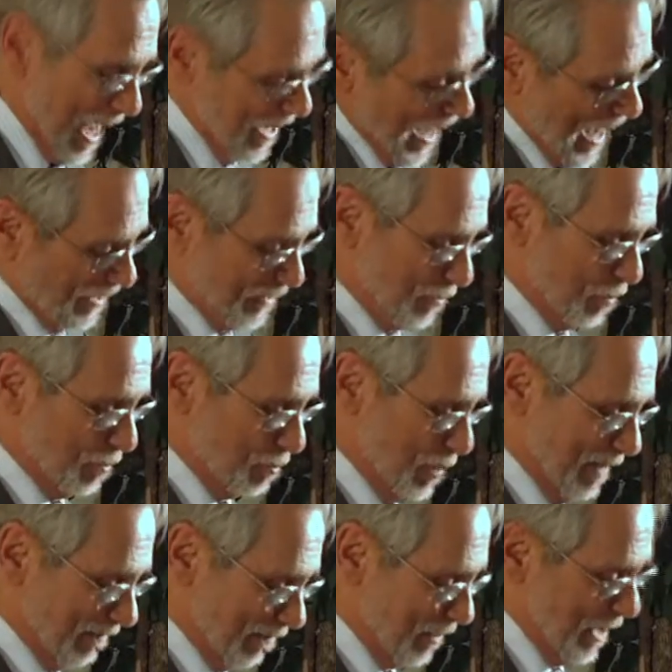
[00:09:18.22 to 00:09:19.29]
An
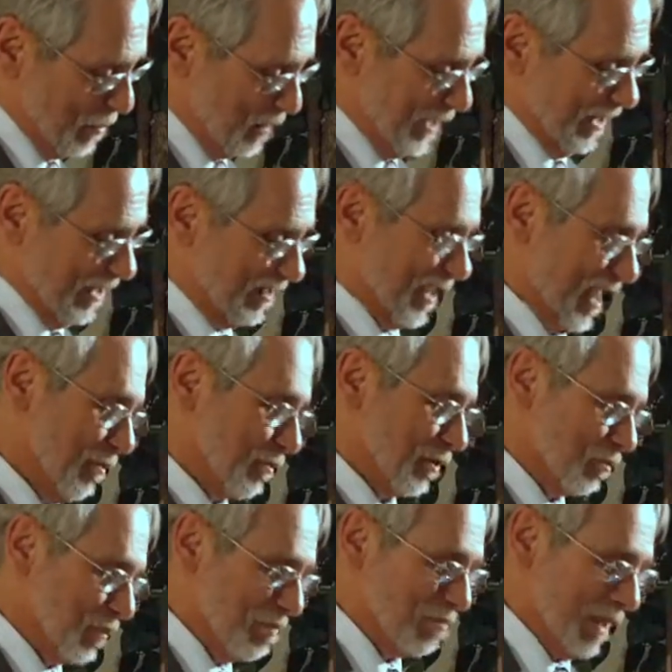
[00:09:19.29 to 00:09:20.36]
attitude we frequently
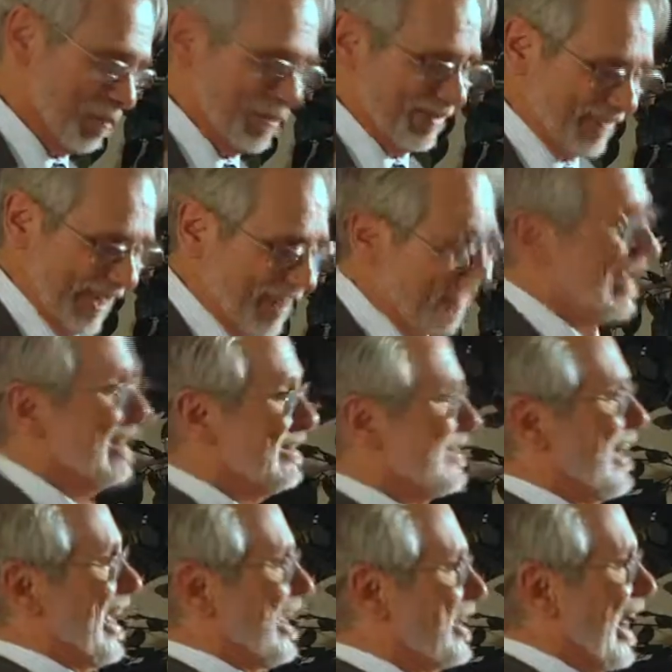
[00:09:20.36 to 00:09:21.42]
encounter when people say
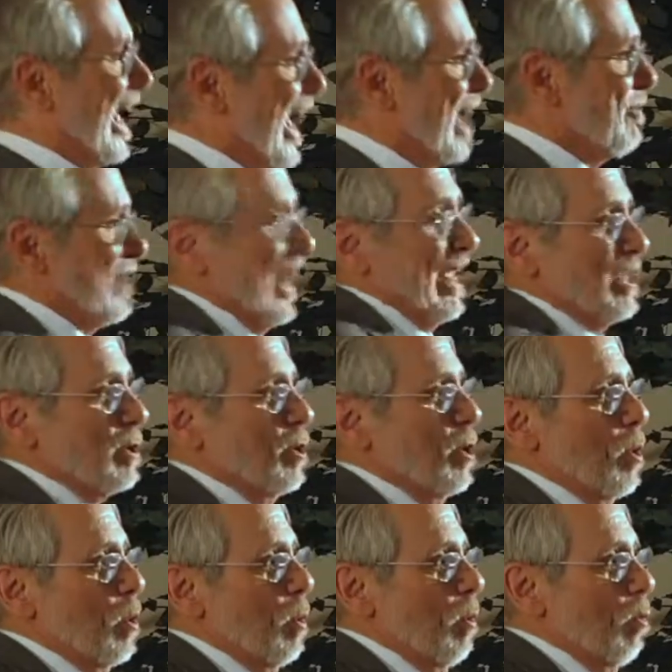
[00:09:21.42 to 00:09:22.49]
things like that, like,
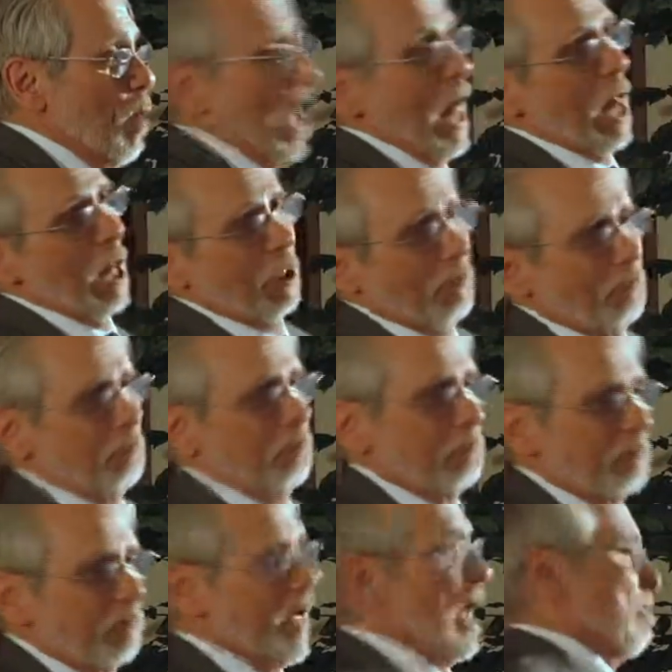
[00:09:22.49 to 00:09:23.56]
well,
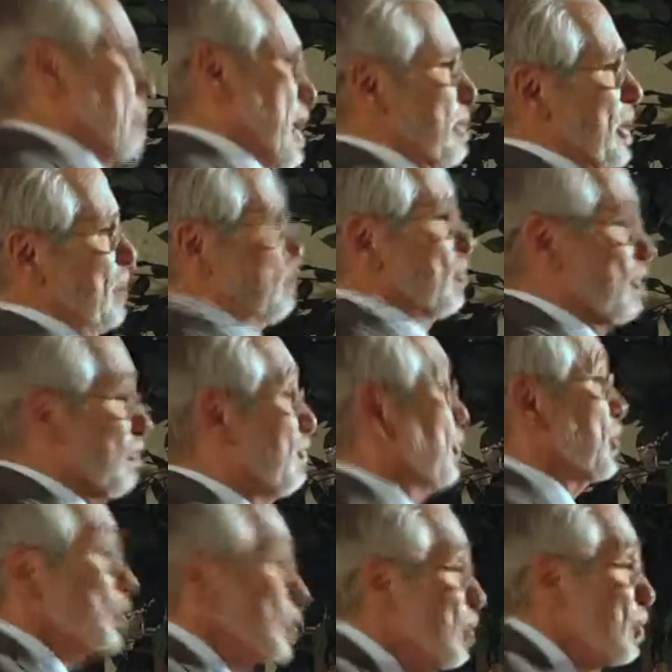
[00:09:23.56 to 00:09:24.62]
that may be true
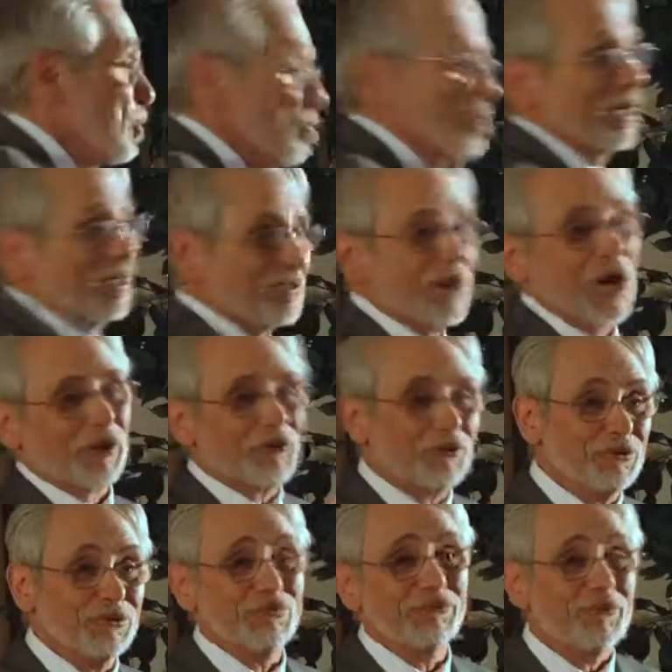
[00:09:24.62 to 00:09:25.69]
for you, but it's not
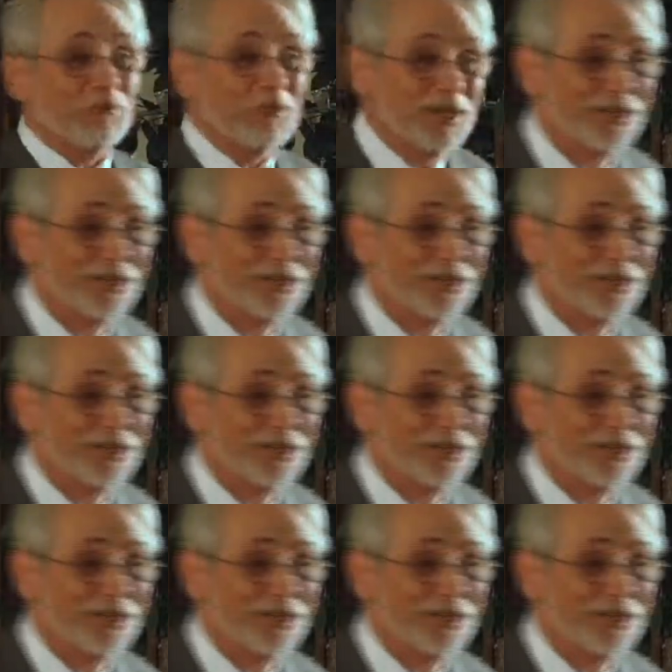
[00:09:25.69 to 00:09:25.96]
true for